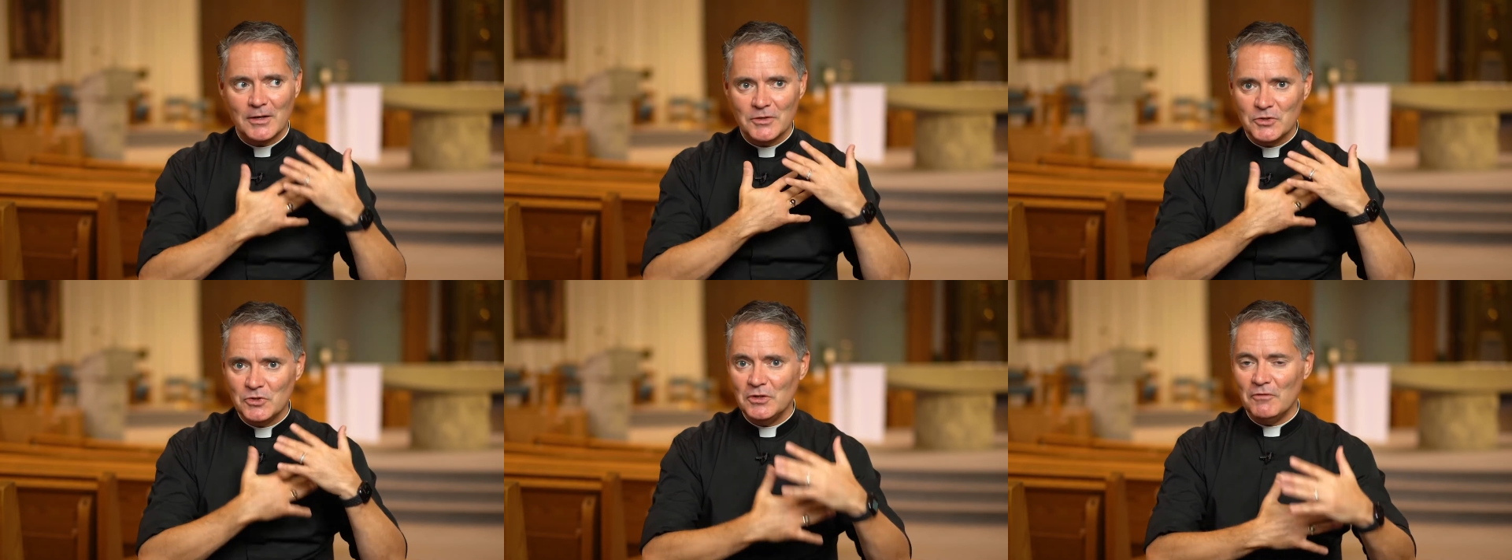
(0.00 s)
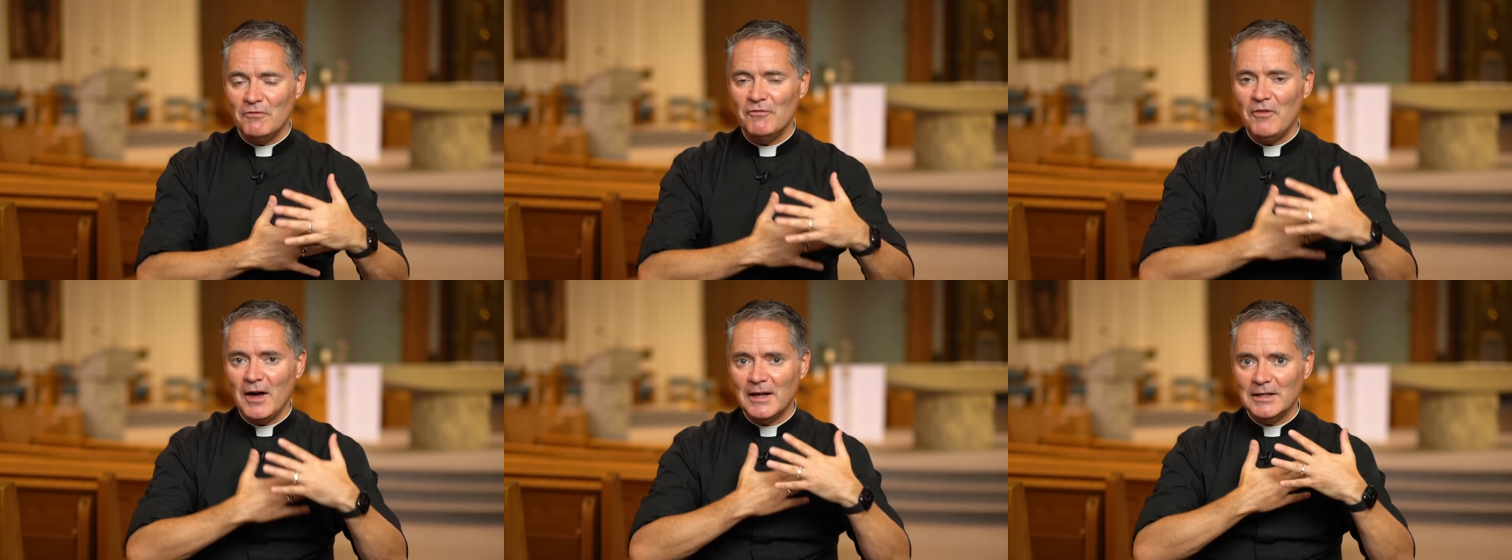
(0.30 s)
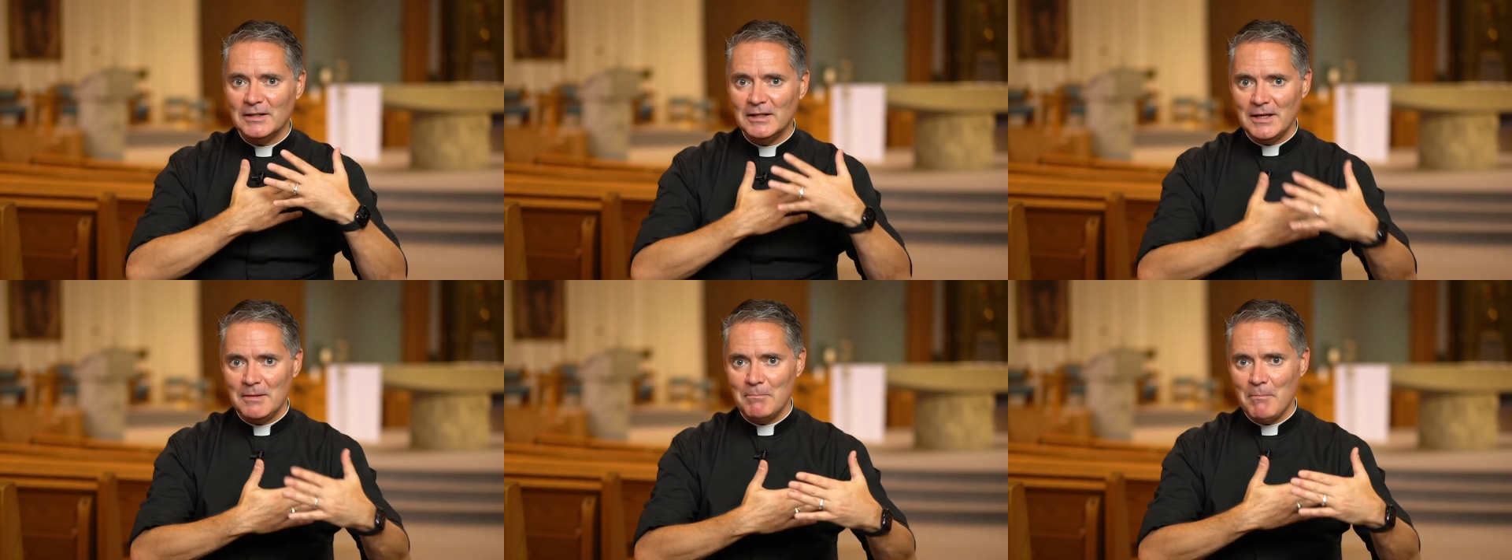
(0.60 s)
It's
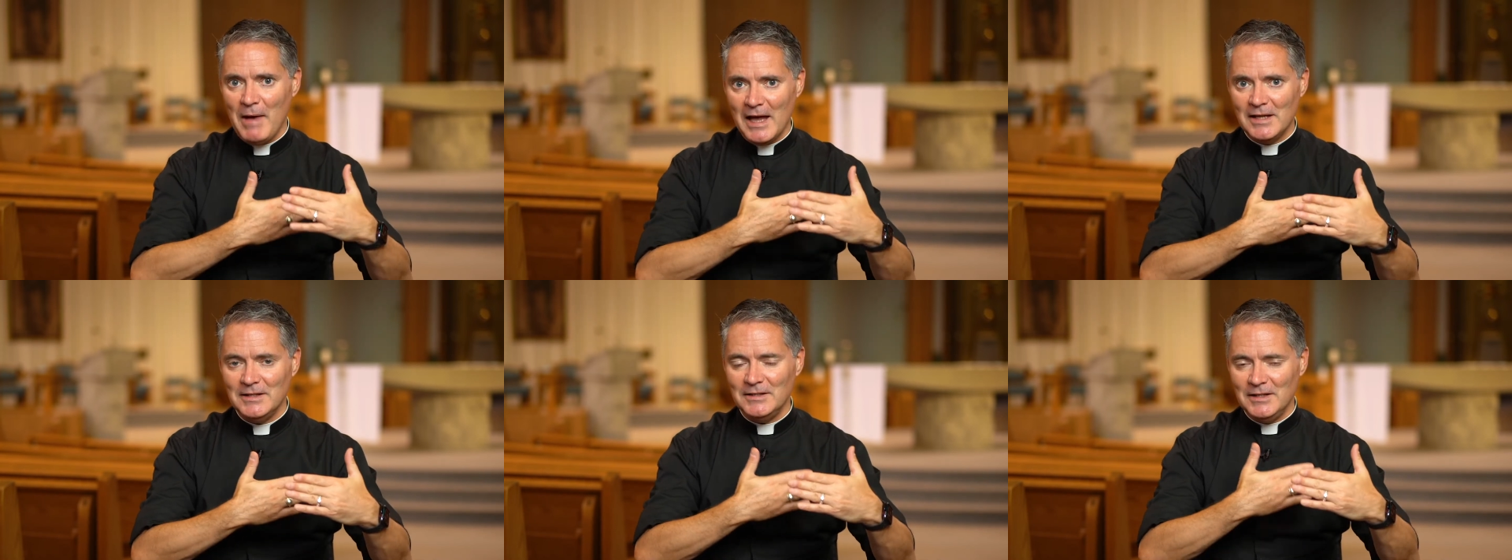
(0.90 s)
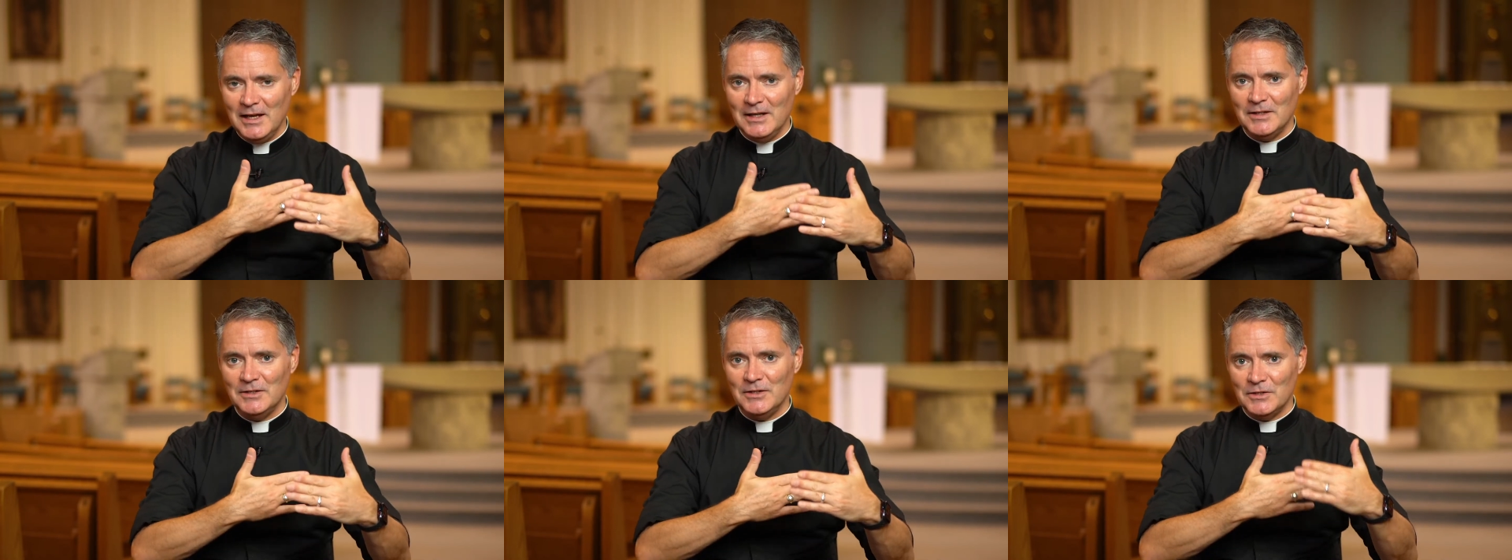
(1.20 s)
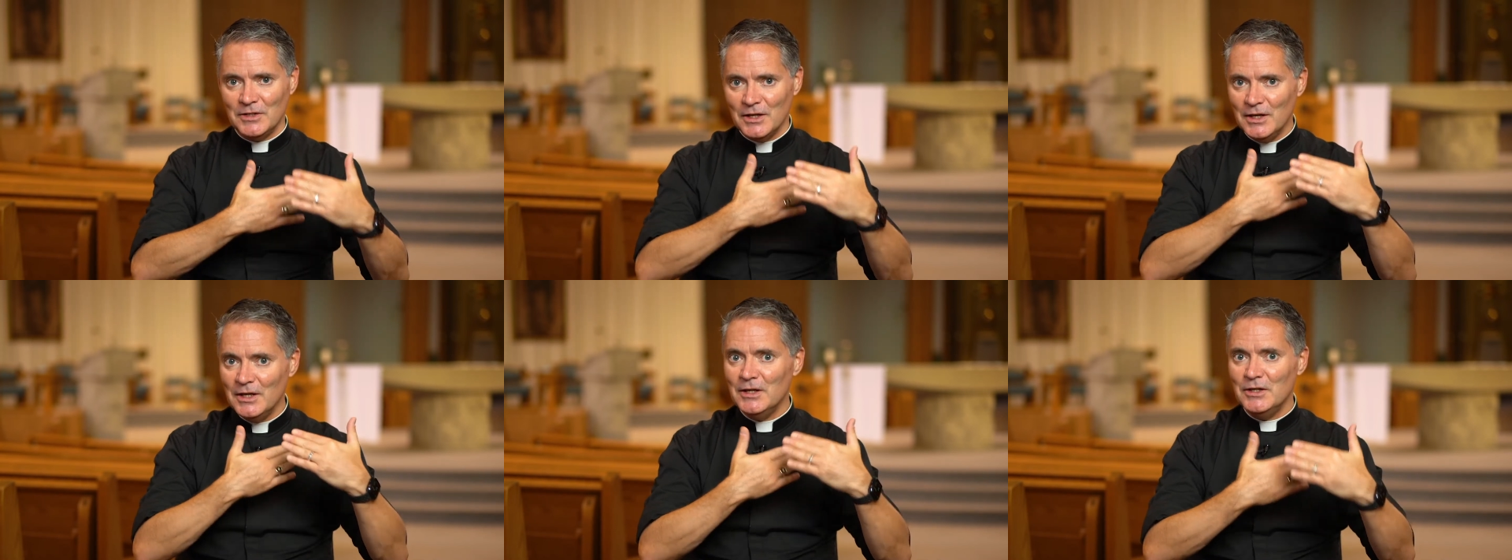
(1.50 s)
divinely
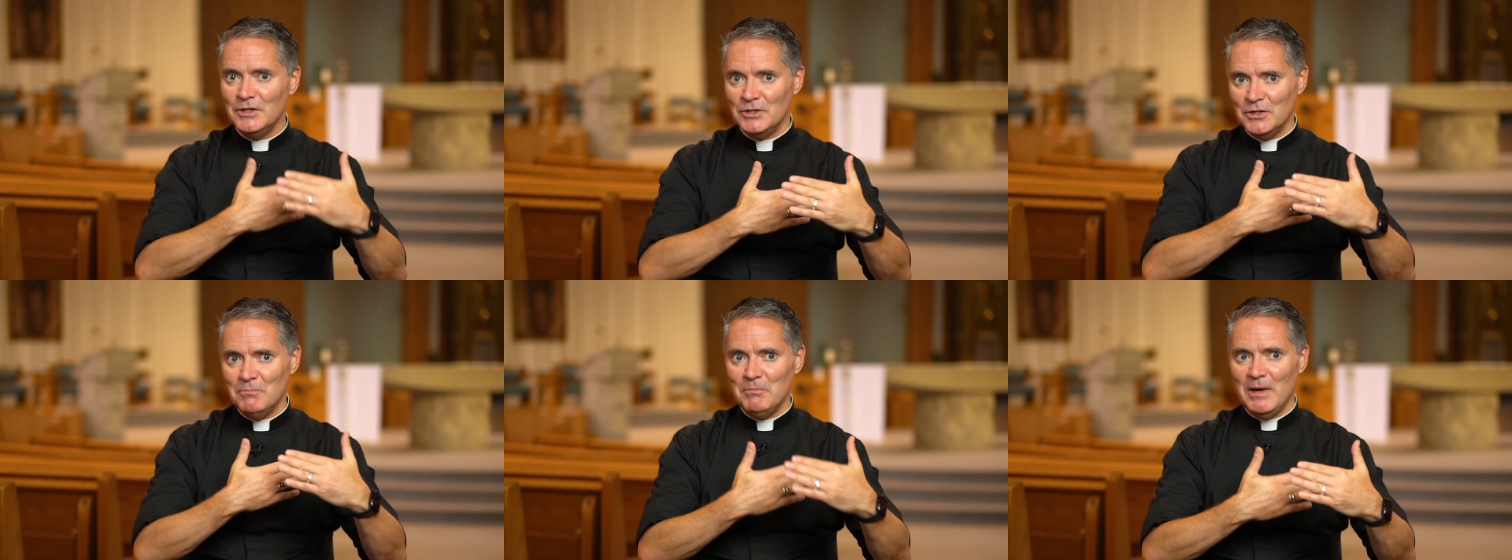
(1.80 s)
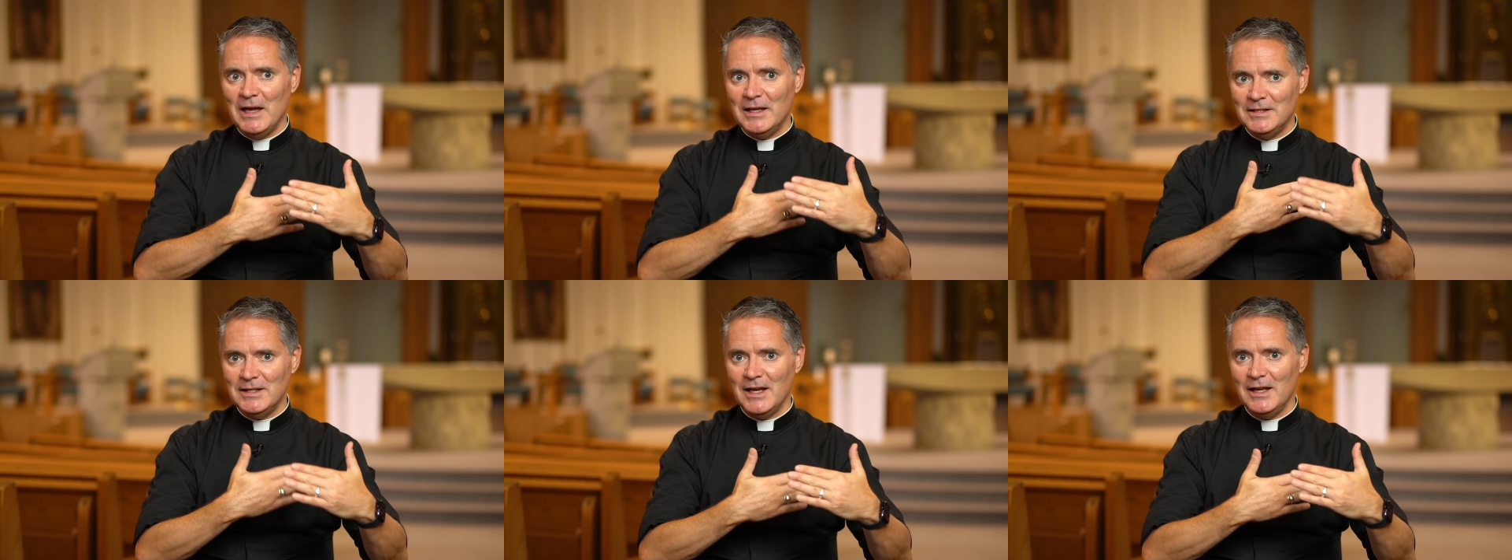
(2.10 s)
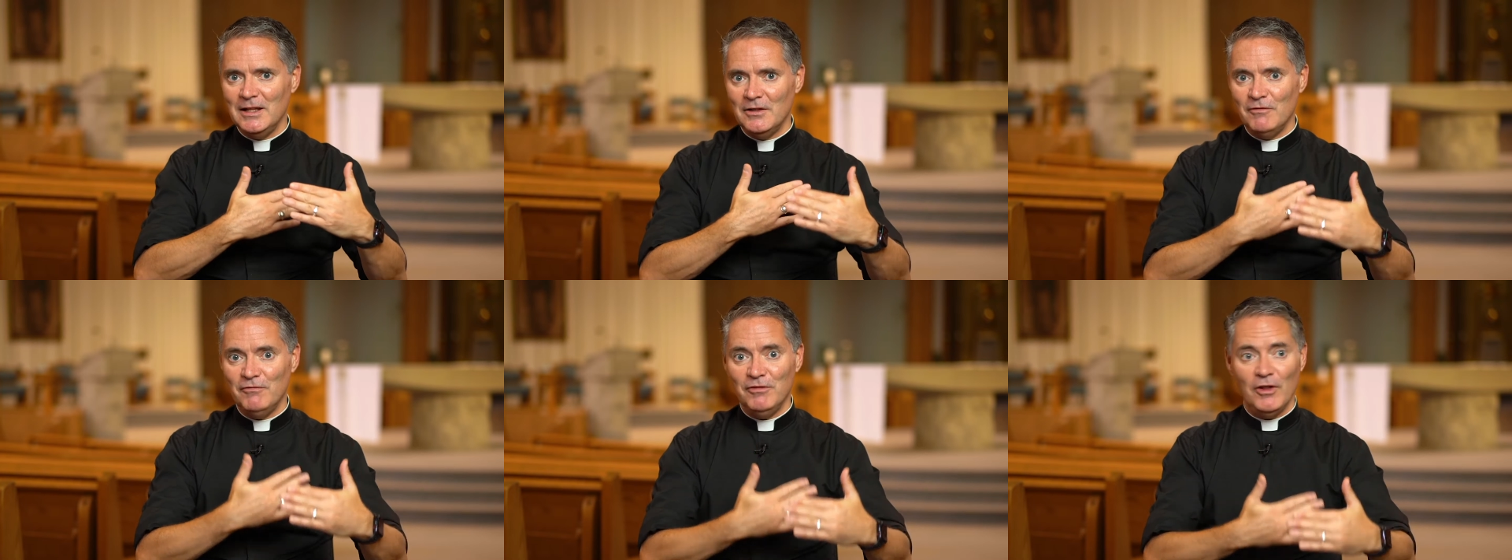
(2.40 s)
mandated to
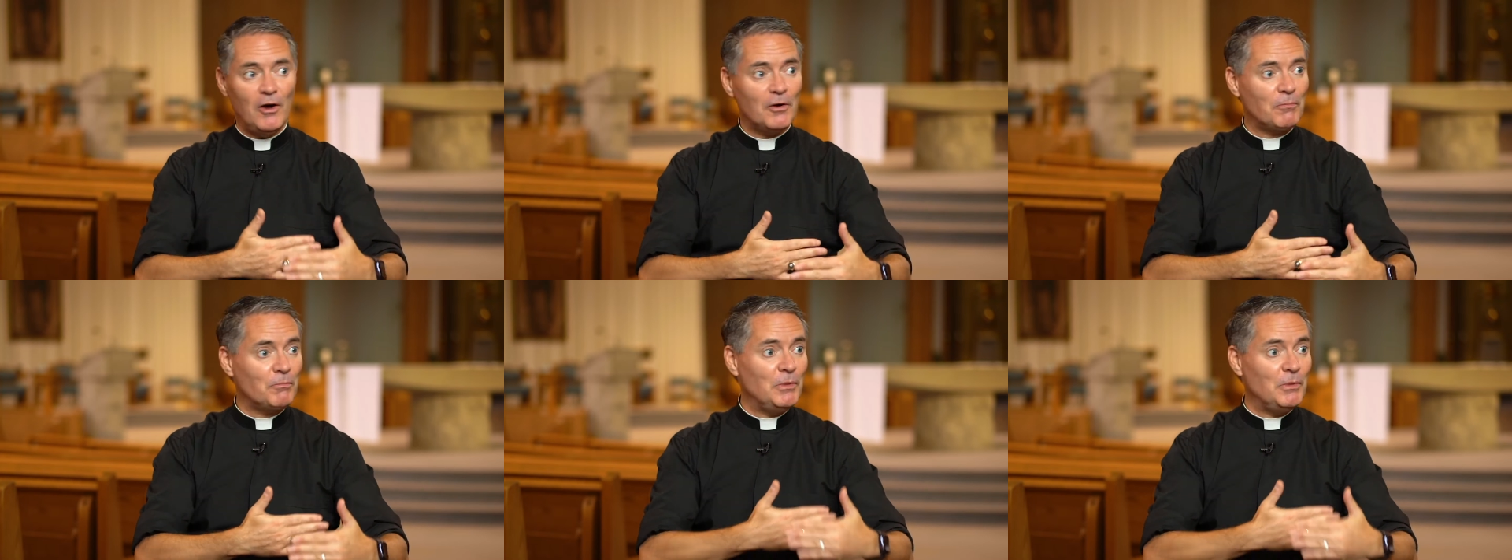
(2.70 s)
maintain the flock.